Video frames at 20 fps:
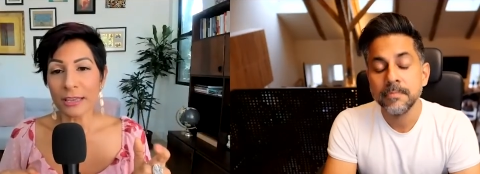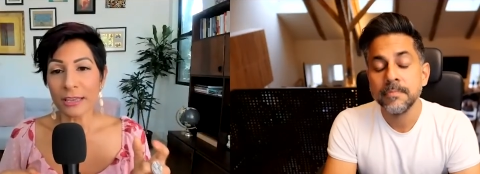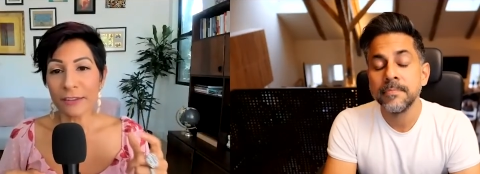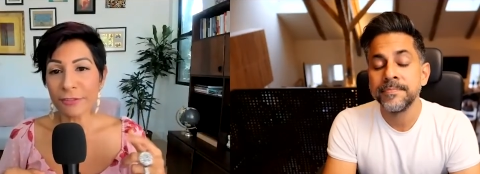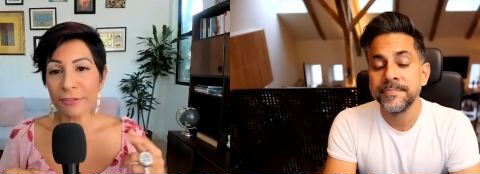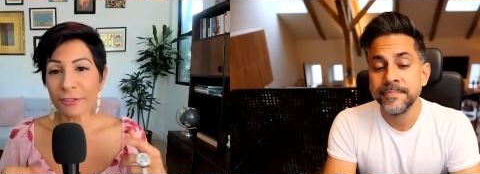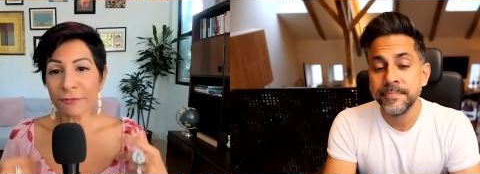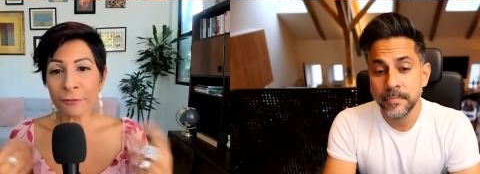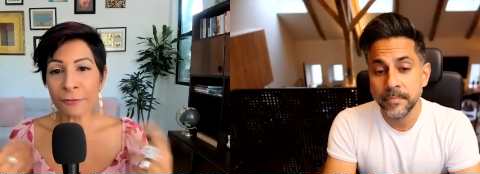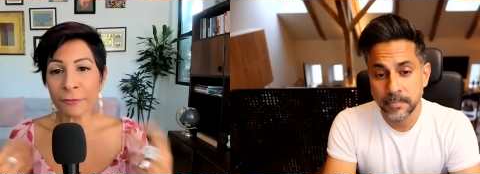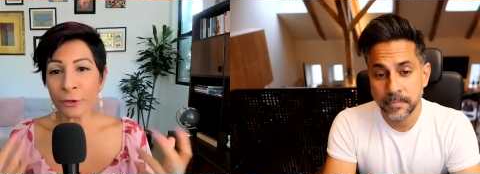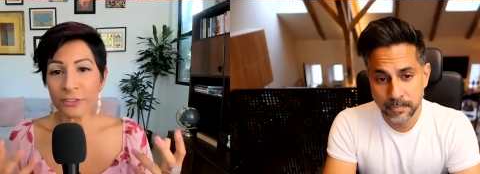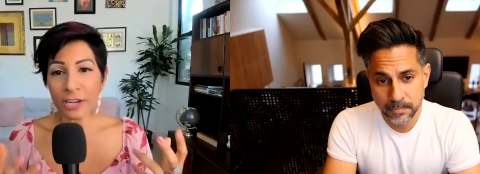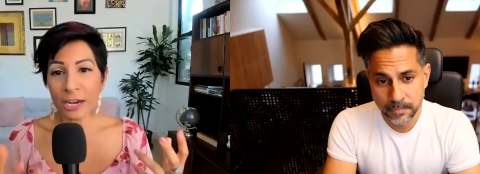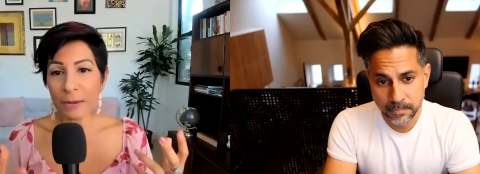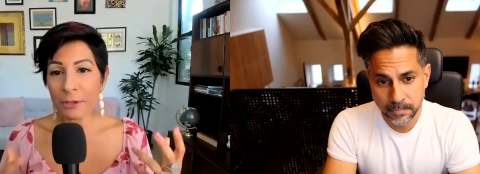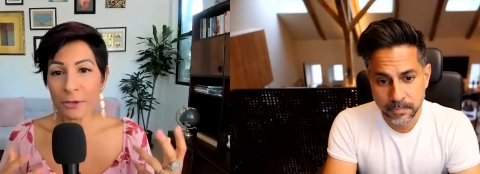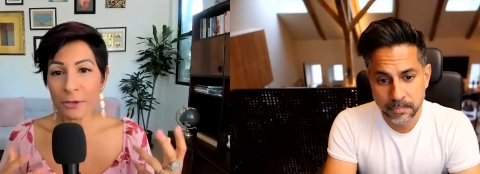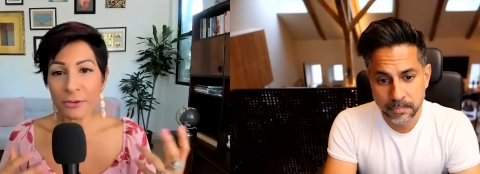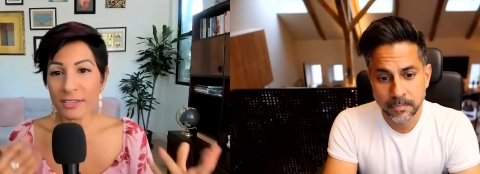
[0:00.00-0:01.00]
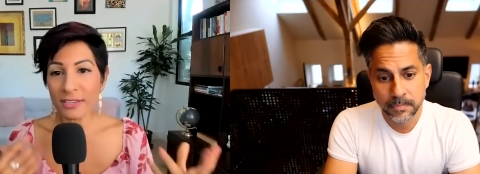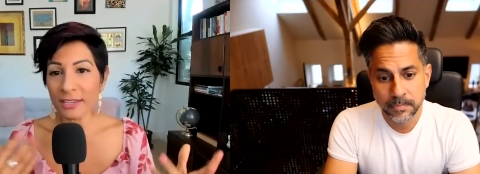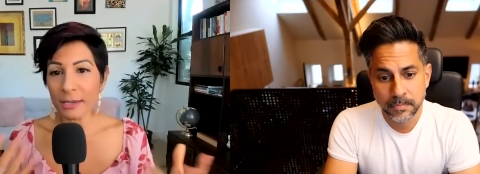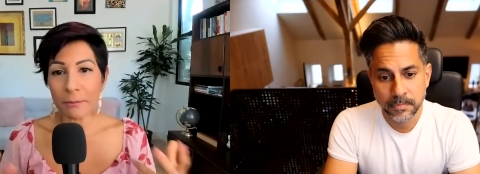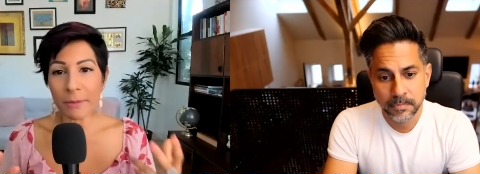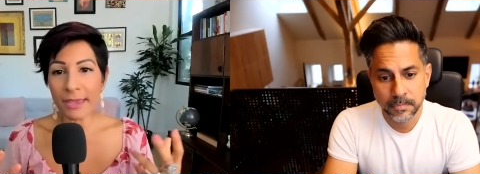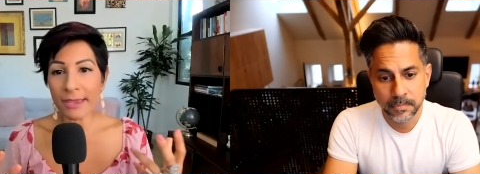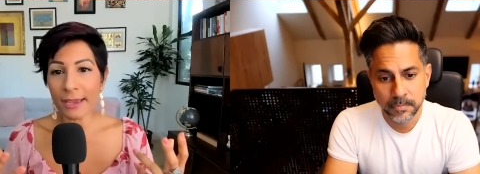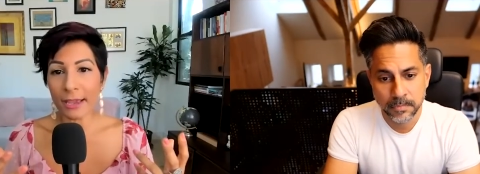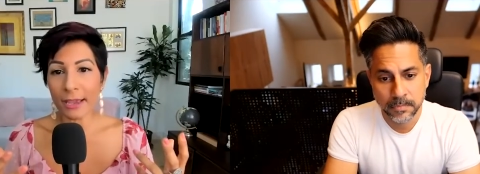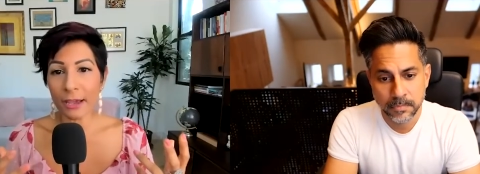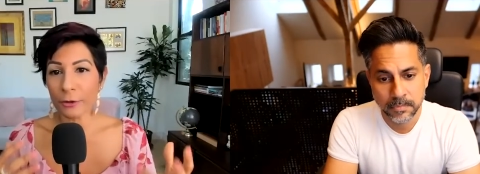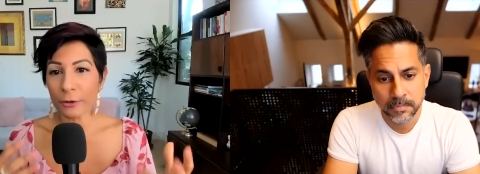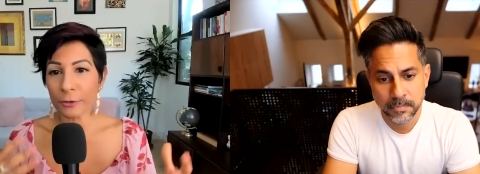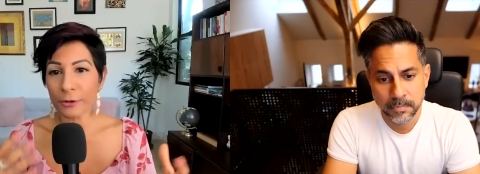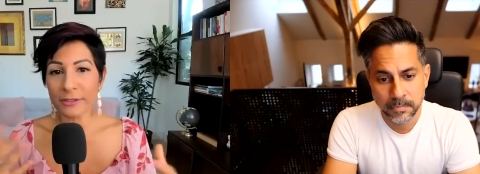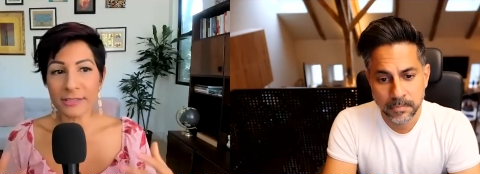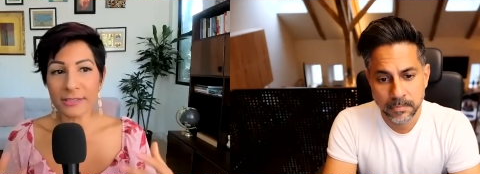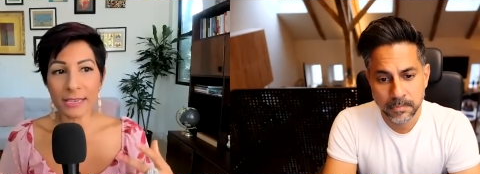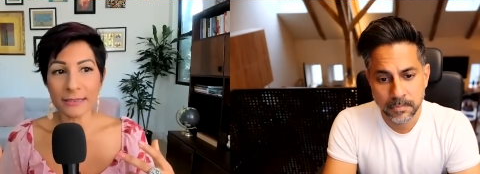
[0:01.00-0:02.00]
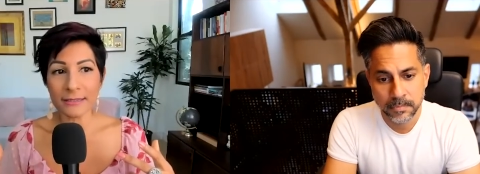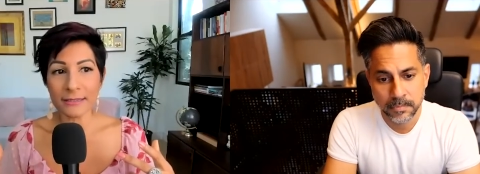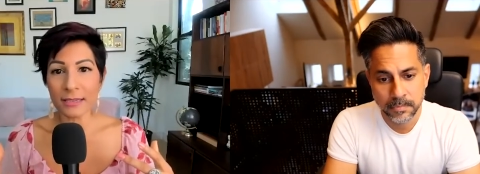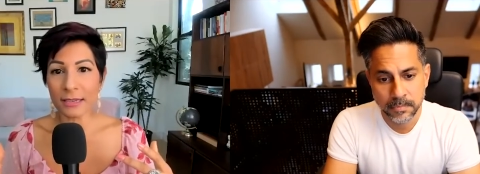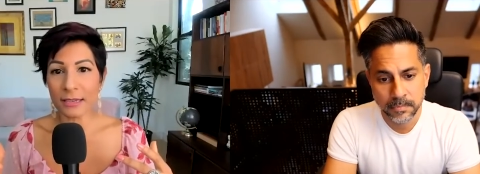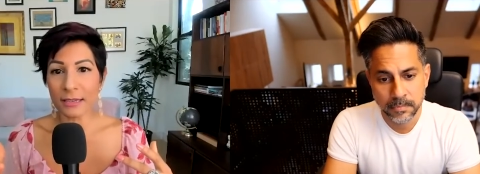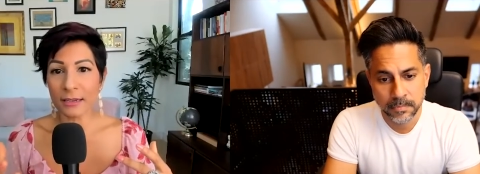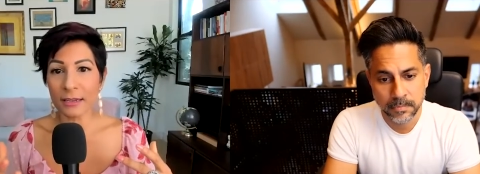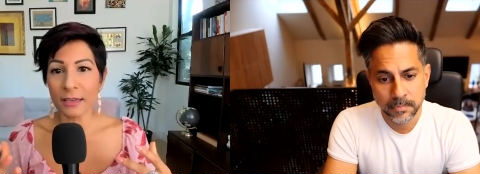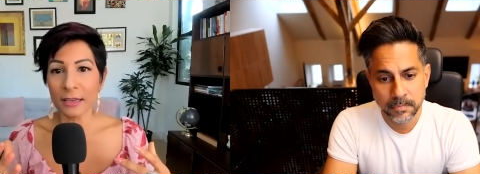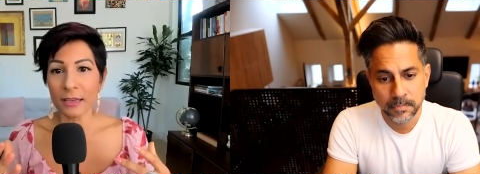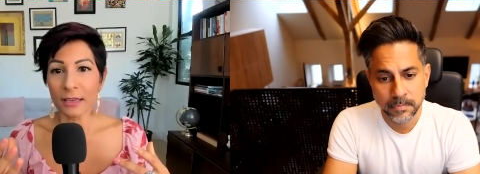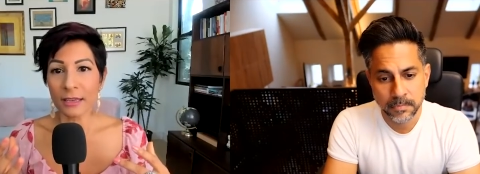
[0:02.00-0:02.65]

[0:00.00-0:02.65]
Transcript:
Speaker 1: If the first time they're seeing a makeout or a sex scene